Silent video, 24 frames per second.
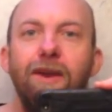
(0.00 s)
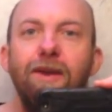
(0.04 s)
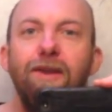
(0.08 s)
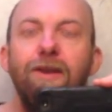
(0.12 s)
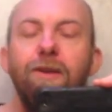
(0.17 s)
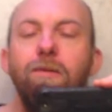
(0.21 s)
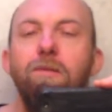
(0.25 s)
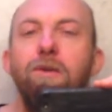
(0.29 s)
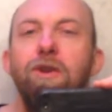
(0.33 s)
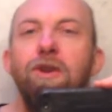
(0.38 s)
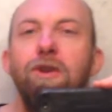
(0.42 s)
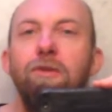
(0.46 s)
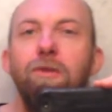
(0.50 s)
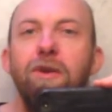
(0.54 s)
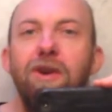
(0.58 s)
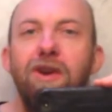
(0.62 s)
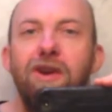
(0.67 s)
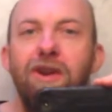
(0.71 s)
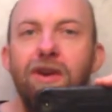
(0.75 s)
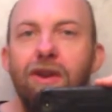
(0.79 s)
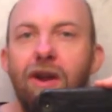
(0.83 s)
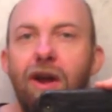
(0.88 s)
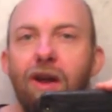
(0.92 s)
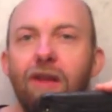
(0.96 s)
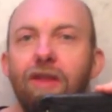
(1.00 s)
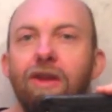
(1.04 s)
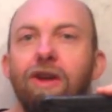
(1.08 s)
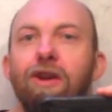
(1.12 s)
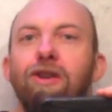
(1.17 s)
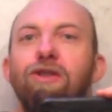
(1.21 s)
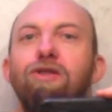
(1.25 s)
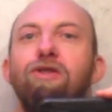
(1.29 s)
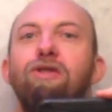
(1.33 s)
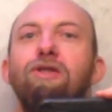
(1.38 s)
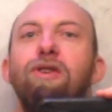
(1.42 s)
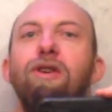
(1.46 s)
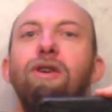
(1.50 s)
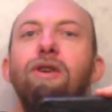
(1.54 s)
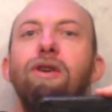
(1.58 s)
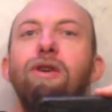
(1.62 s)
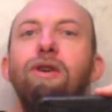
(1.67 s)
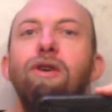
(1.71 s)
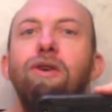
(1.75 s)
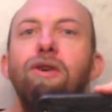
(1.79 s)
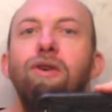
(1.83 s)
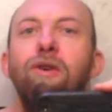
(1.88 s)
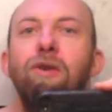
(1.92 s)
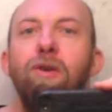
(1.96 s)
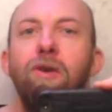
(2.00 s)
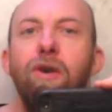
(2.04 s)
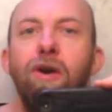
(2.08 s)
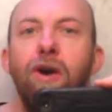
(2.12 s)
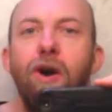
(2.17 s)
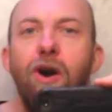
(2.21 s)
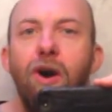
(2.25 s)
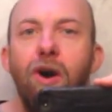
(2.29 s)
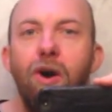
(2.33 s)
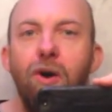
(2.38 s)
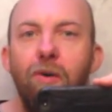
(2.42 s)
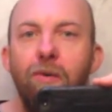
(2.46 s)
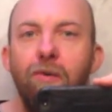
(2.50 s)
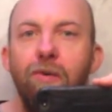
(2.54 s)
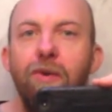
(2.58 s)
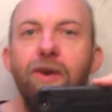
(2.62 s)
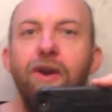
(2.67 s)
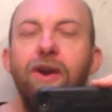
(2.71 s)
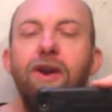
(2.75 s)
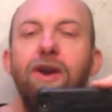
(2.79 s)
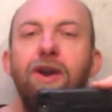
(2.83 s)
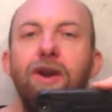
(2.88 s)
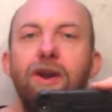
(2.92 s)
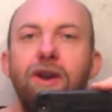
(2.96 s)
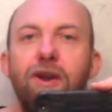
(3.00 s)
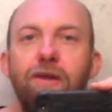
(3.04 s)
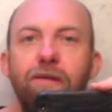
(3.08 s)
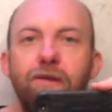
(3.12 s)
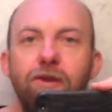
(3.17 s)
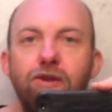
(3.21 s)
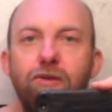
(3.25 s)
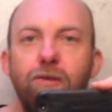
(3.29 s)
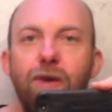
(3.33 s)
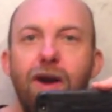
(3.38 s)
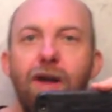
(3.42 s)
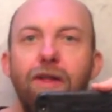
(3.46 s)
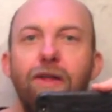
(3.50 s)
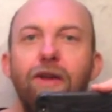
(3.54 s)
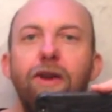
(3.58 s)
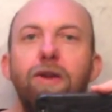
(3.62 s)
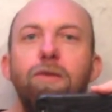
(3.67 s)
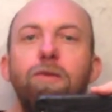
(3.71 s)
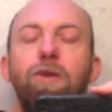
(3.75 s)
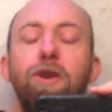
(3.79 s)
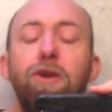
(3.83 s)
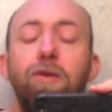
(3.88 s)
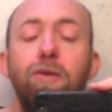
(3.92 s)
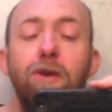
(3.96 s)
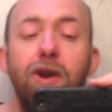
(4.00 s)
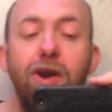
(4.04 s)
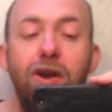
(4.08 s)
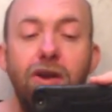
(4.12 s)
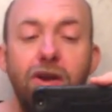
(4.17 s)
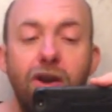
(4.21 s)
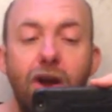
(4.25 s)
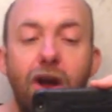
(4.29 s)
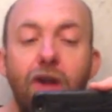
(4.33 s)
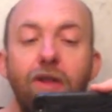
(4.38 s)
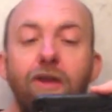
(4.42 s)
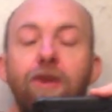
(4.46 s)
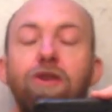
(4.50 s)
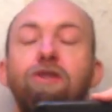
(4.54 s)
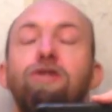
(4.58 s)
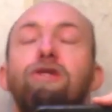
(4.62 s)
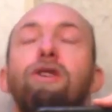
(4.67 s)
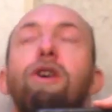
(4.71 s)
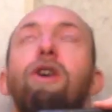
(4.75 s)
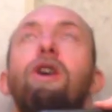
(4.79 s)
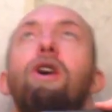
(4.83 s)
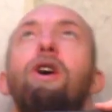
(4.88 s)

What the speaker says: that when you acknowledge your own individuality, when you acknowledge